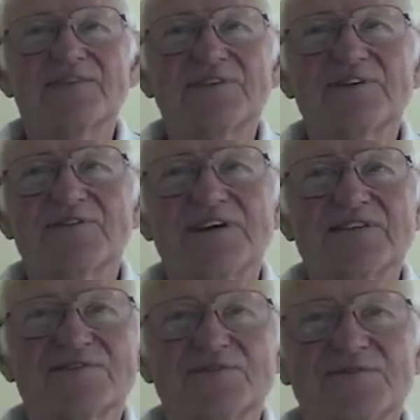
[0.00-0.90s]
And when
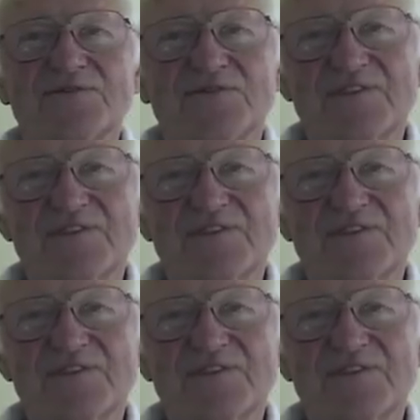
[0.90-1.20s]
you had to,